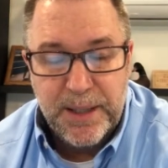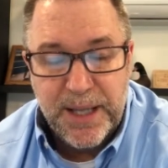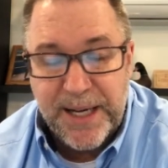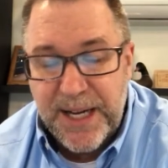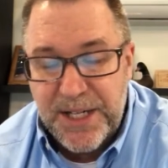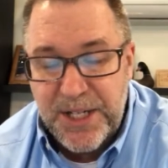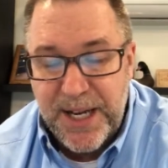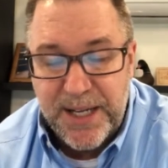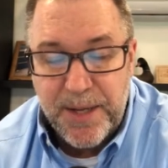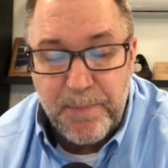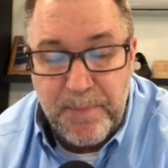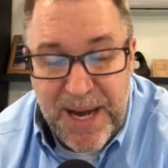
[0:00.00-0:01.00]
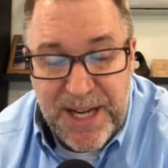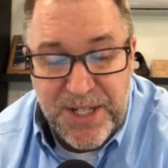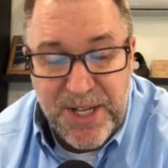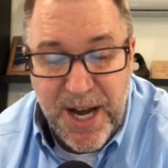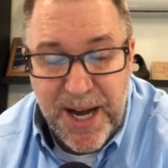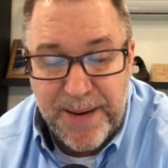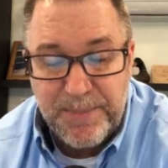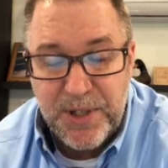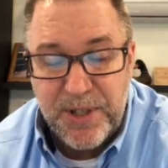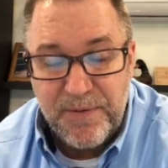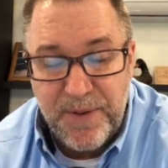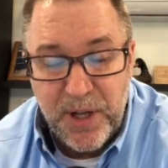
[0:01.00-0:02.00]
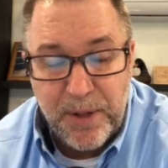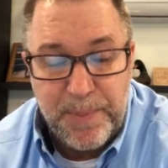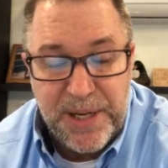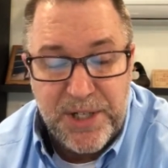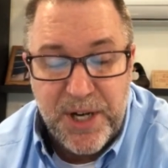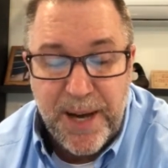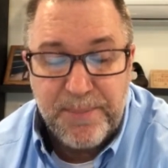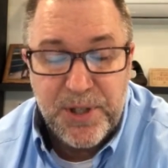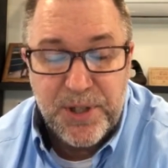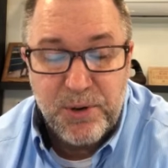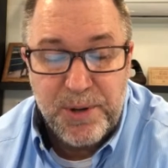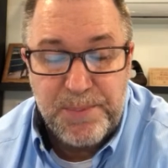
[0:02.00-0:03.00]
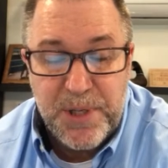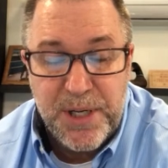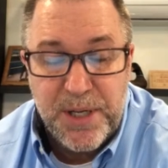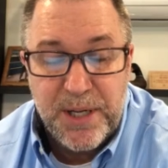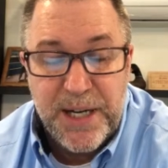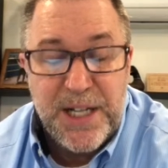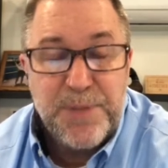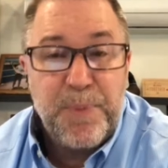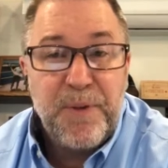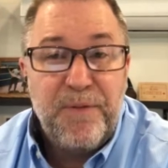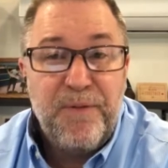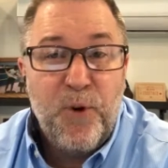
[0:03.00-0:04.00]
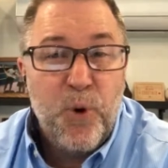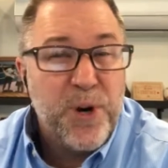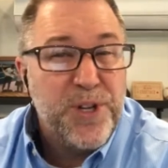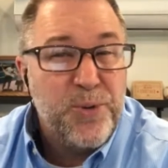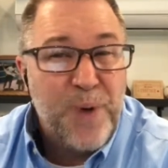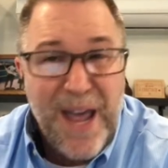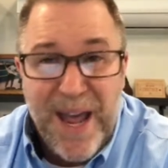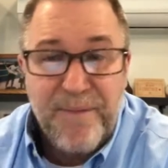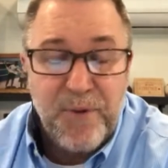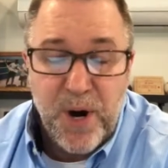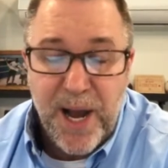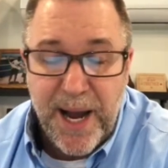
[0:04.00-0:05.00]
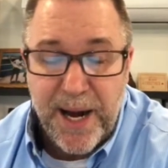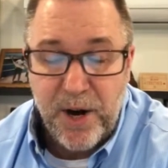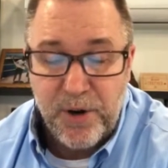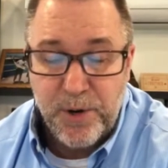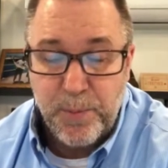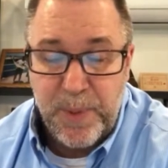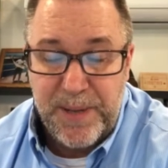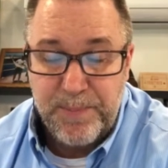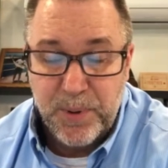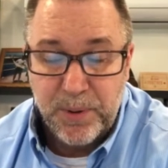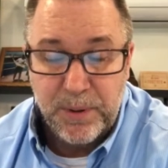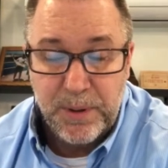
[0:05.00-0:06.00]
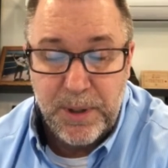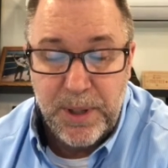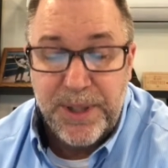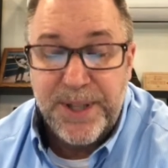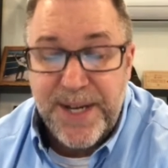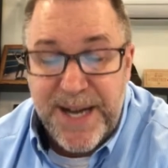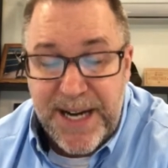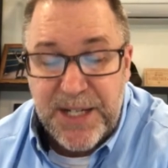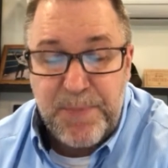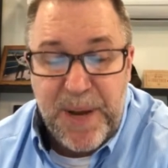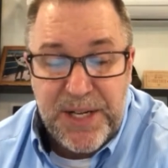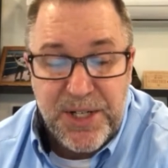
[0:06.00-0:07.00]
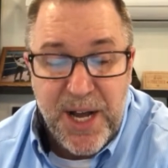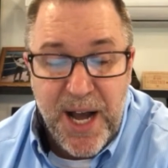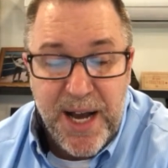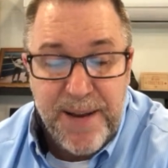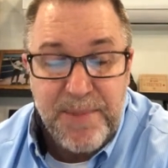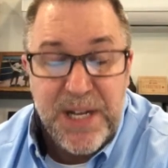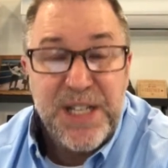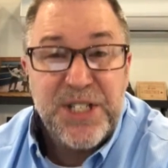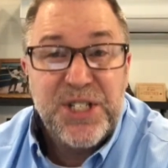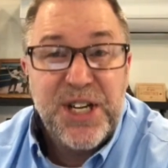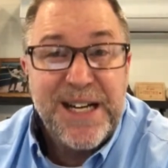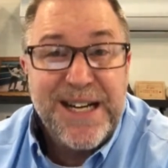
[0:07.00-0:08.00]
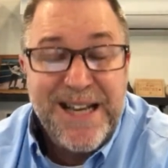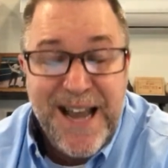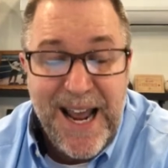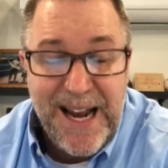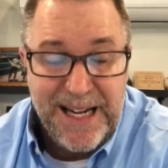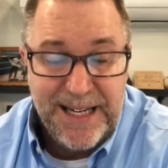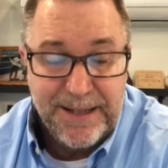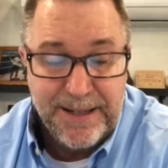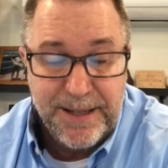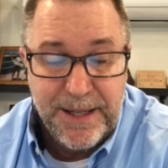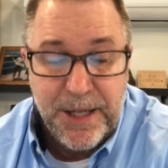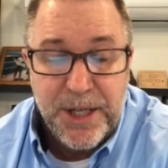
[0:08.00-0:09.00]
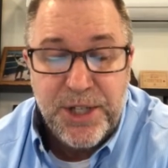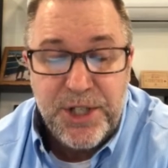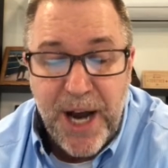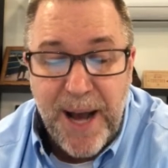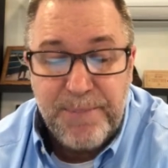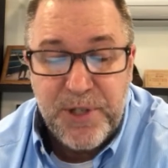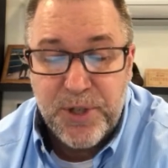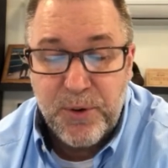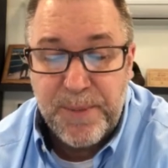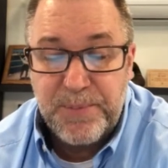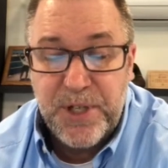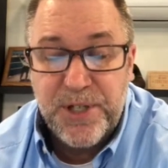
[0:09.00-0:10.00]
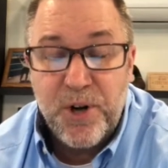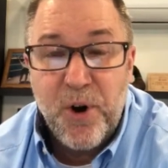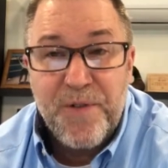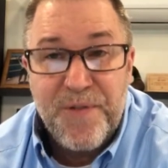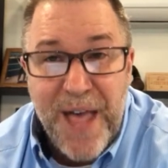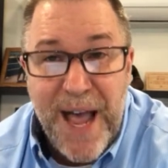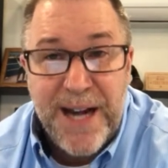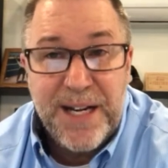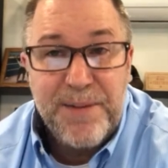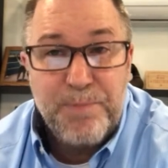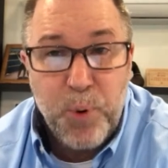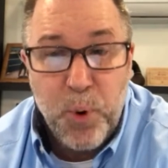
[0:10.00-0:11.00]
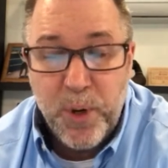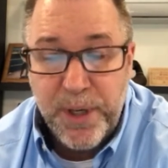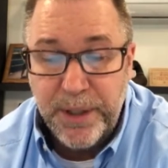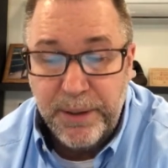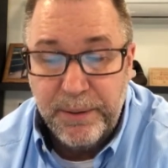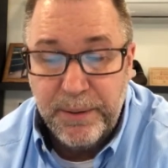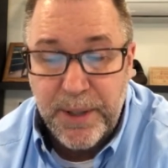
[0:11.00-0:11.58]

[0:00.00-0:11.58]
Like I said, the best time to develop a job description is before you ever hire your people. The next best time is today. Job descriptions are that important.